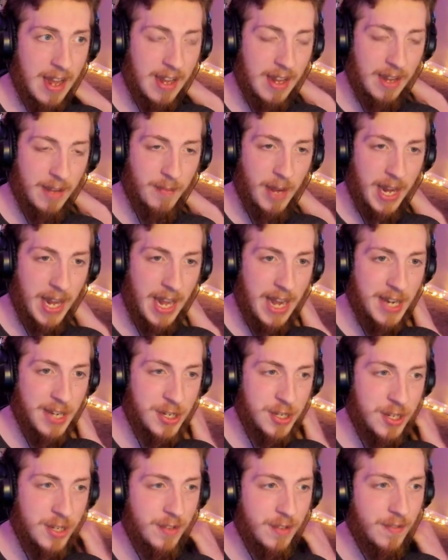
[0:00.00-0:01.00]
my
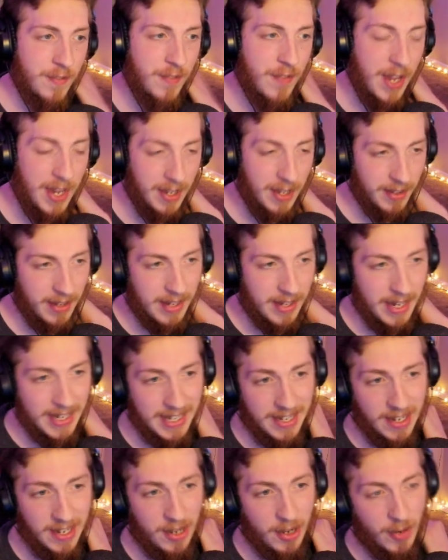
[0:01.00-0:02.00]
engine failed and I
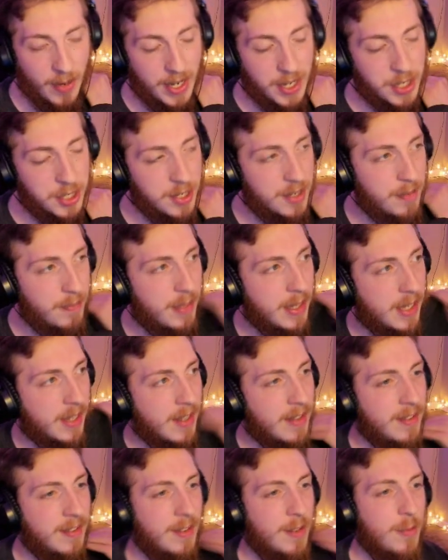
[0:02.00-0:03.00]
needed a new engine
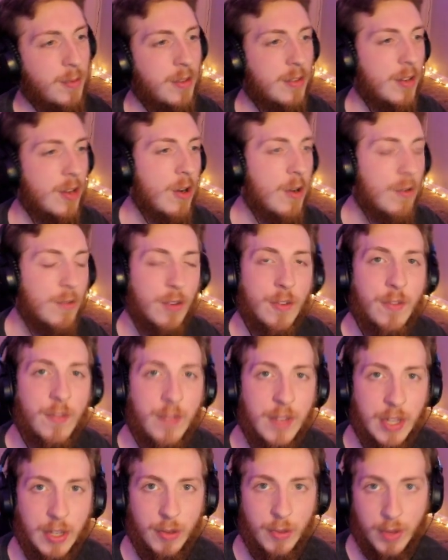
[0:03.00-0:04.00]
because it was
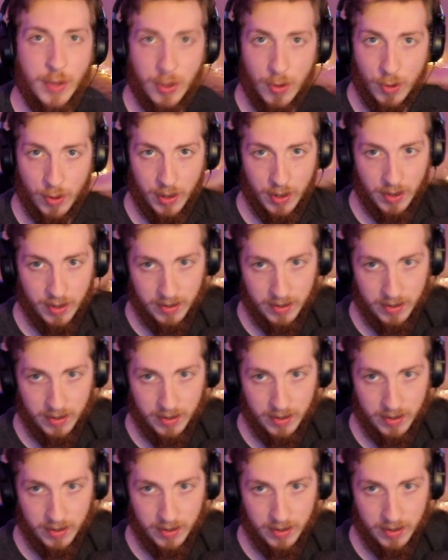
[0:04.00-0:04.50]
overfilled with oil.